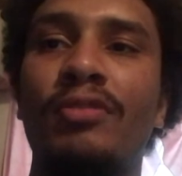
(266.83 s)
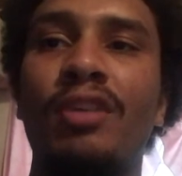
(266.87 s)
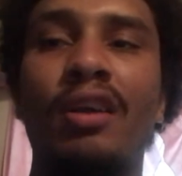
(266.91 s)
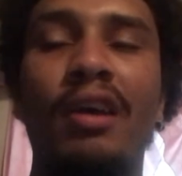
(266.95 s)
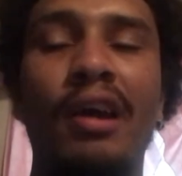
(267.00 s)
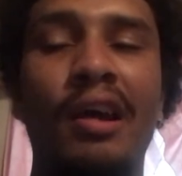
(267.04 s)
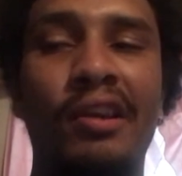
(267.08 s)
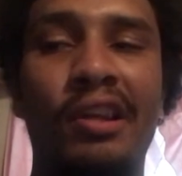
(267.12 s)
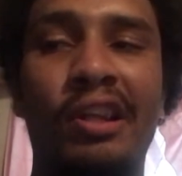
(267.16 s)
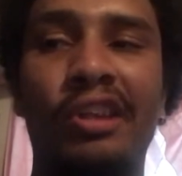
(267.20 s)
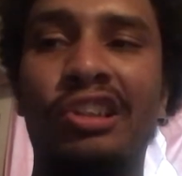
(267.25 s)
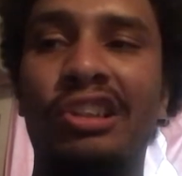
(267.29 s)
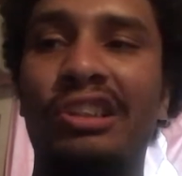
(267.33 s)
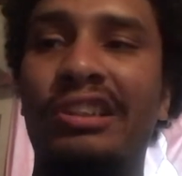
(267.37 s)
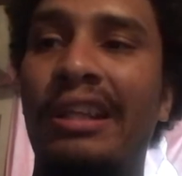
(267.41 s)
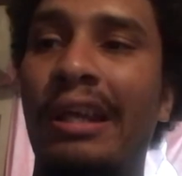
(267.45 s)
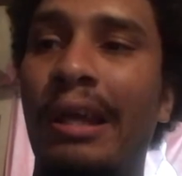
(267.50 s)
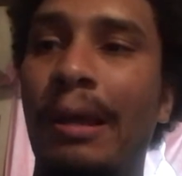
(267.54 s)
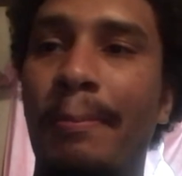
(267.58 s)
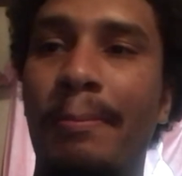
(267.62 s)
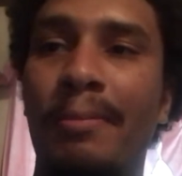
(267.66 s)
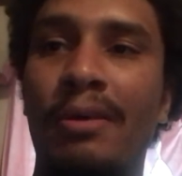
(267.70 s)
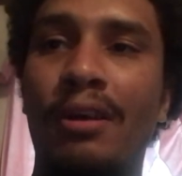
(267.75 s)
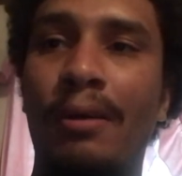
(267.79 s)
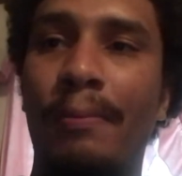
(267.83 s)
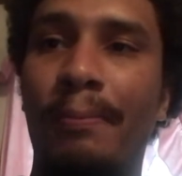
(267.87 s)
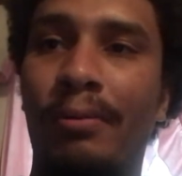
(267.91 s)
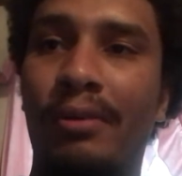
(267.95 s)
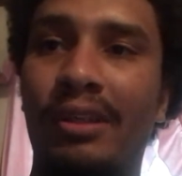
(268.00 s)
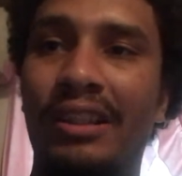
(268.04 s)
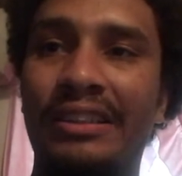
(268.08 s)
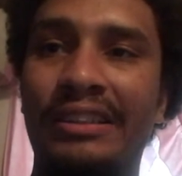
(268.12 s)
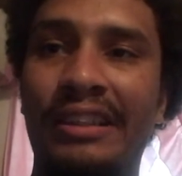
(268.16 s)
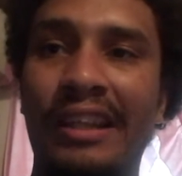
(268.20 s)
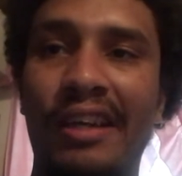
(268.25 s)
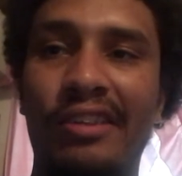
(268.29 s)
And then just hit me up on
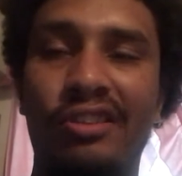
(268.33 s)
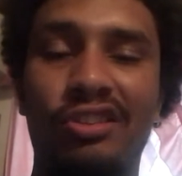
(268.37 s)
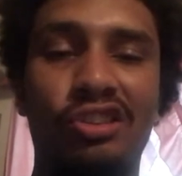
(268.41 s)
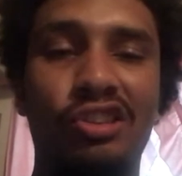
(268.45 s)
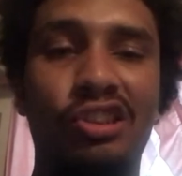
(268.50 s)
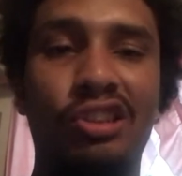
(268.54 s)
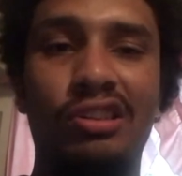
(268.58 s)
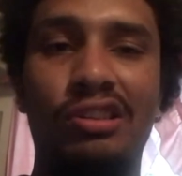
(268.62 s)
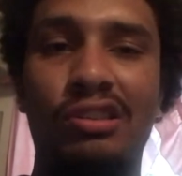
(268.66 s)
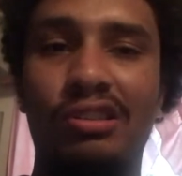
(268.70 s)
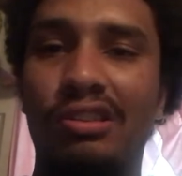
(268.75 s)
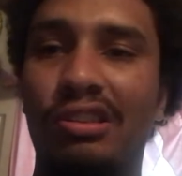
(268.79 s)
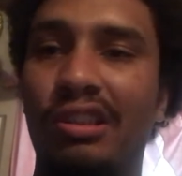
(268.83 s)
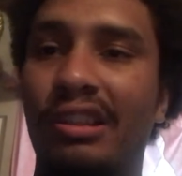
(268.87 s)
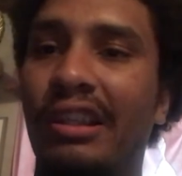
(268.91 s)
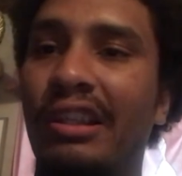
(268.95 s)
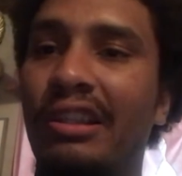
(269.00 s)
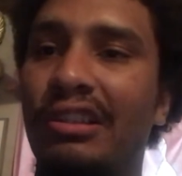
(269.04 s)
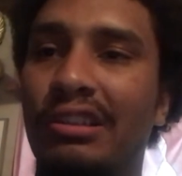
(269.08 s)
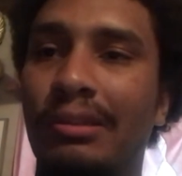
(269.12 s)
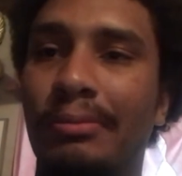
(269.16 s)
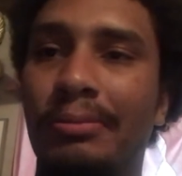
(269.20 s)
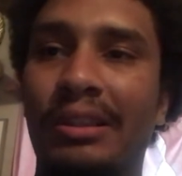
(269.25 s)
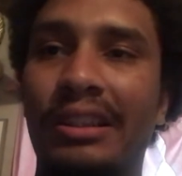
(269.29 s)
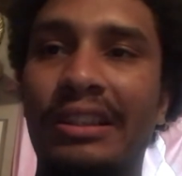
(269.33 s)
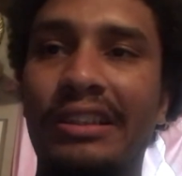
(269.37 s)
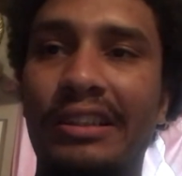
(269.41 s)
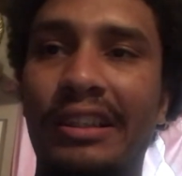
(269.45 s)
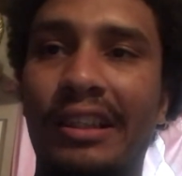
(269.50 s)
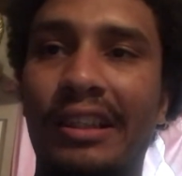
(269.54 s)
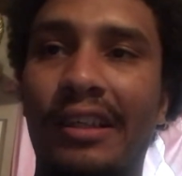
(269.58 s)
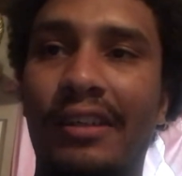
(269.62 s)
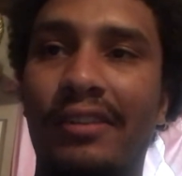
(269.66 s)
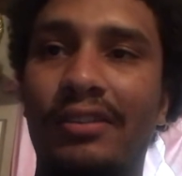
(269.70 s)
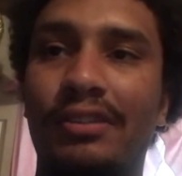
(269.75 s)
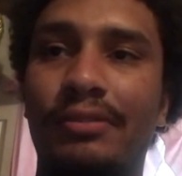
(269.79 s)
the text just to get some
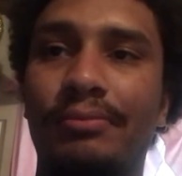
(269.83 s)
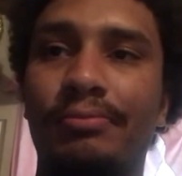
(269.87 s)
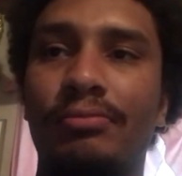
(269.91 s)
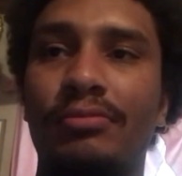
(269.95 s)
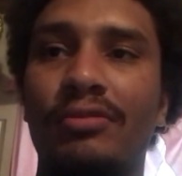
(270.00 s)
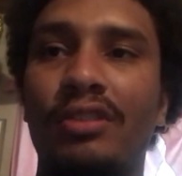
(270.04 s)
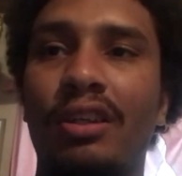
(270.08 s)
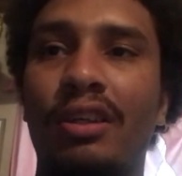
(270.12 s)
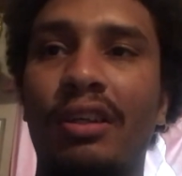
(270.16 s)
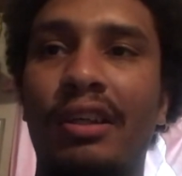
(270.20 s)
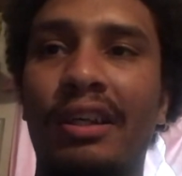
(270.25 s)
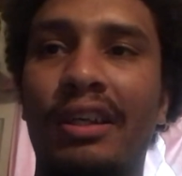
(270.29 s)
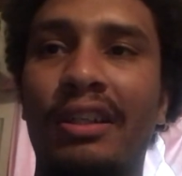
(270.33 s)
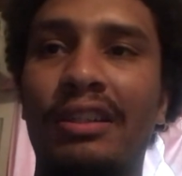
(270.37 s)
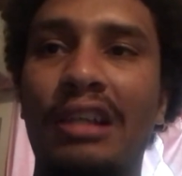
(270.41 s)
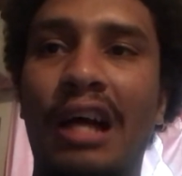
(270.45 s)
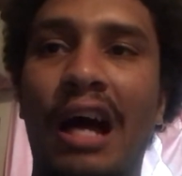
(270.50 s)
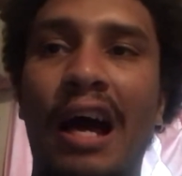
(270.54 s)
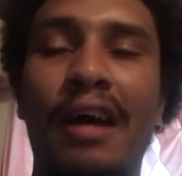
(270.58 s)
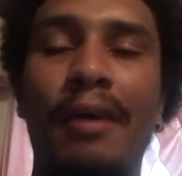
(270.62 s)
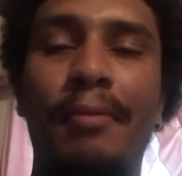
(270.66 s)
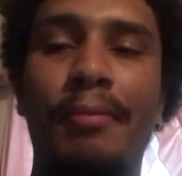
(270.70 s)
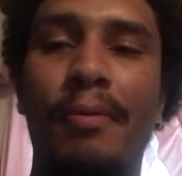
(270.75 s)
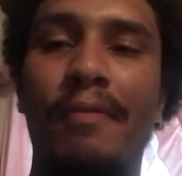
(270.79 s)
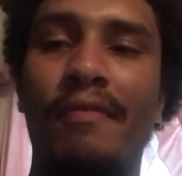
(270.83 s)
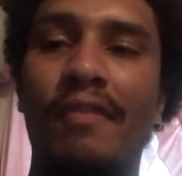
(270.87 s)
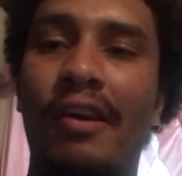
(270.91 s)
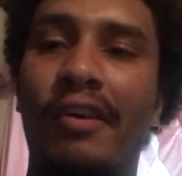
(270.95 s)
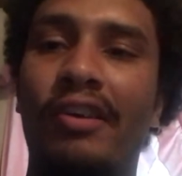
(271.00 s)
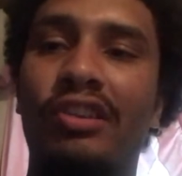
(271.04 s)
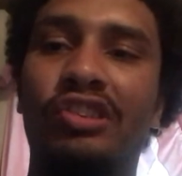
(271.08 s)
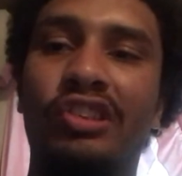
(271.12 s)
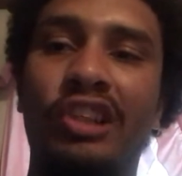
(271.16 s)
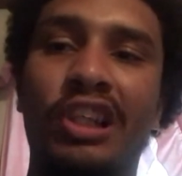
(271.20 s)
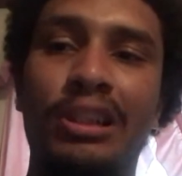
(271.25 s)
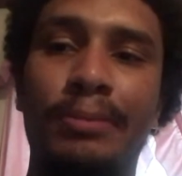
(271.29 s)
details. Because I am a very
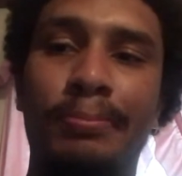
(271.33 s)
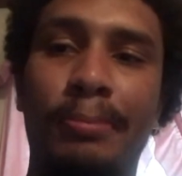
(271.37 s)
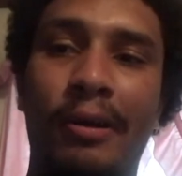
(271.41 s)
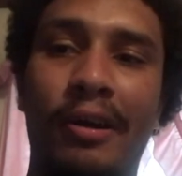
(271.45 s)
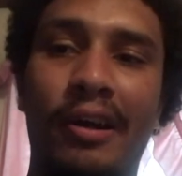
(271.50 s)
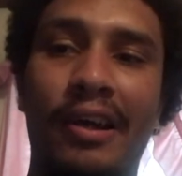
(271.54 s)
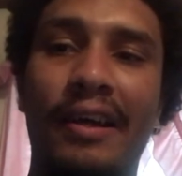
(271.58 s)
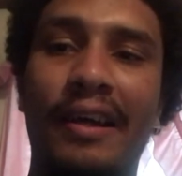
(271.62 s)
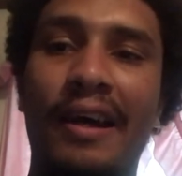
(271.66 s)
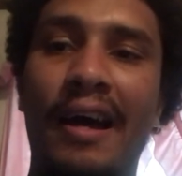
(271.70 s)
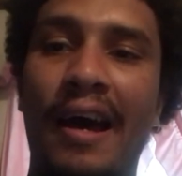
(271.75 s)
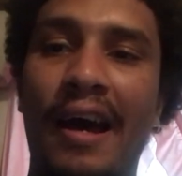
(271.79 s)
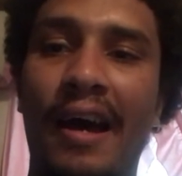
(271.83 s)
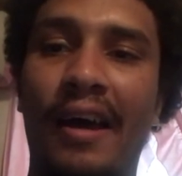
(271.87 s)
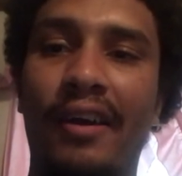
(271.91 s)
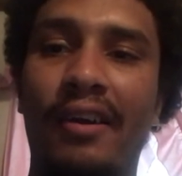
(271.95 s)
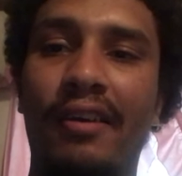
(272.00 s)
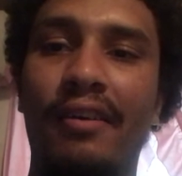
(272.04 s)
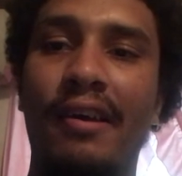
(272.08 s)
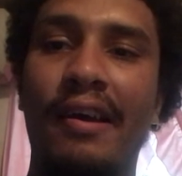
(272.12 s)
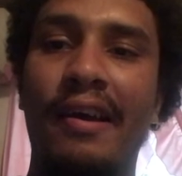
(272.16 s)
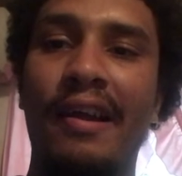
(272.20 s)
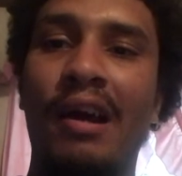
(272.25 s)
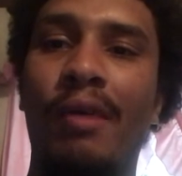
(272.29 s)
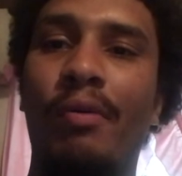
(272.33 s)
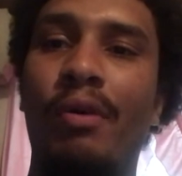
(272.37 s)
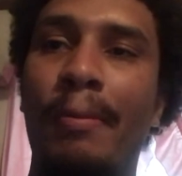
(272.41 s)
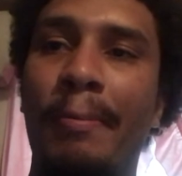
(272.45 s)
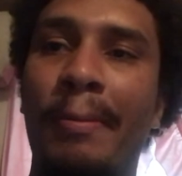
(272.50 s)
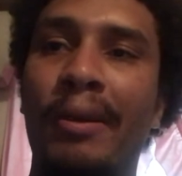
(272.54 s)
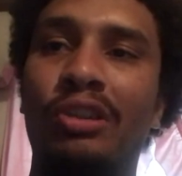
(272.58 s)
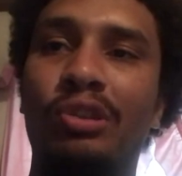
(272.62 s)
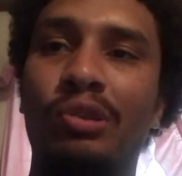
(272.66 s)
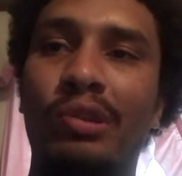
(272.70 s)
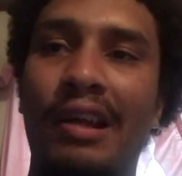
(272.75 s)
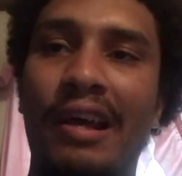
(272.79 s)
transparent guy and I want to make
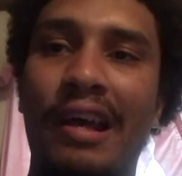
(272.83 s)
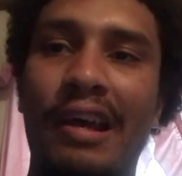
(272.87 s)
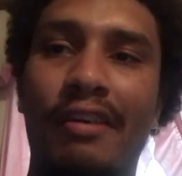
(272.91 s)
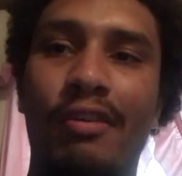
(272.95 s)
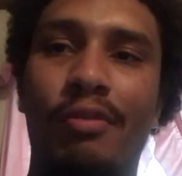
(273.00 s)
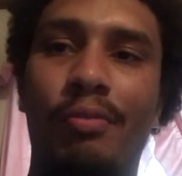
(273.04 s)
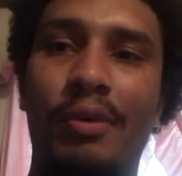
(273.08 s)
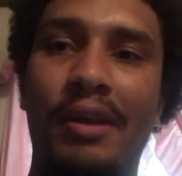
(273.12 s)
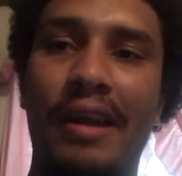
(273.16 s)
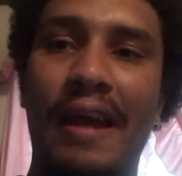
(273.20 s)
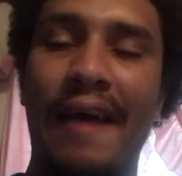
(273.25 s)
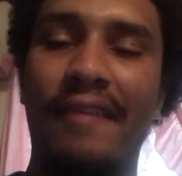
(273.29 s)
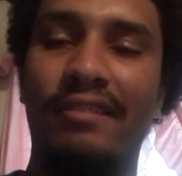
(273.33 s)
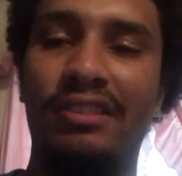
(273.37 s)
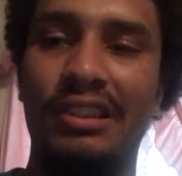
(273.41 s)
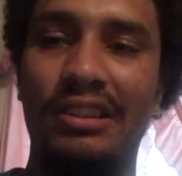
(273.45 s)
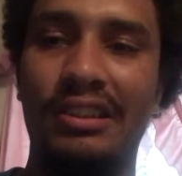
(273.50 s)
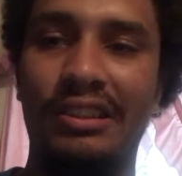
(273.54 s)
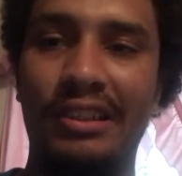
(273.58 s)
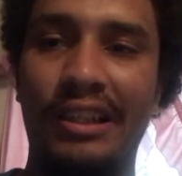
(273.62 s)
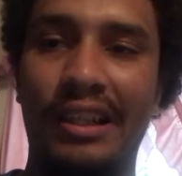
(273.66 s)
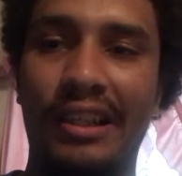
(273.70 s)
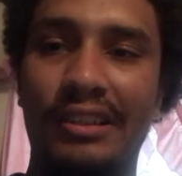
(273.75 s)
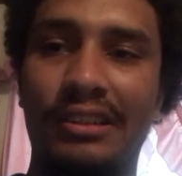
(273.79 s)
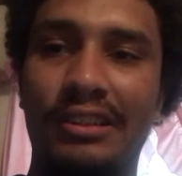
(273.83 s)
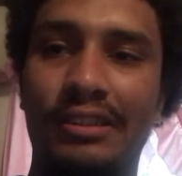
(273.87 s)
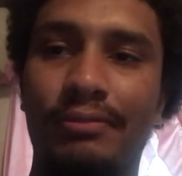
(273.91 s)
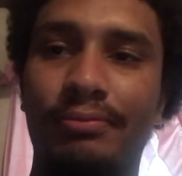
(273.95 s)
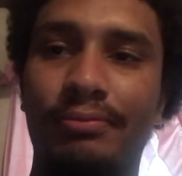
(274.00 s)
sure that everyone has success.